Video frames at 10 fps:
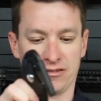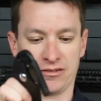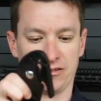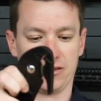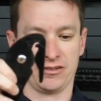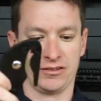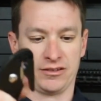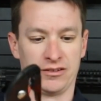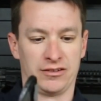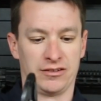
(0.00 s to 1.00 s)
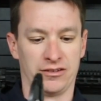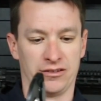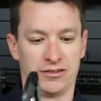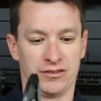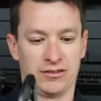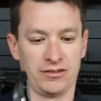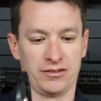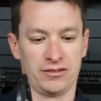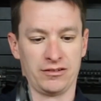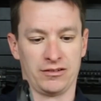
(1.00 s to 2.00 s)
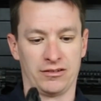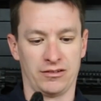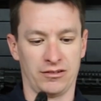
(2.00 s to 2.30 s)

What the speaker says: No one is speaking in this clip.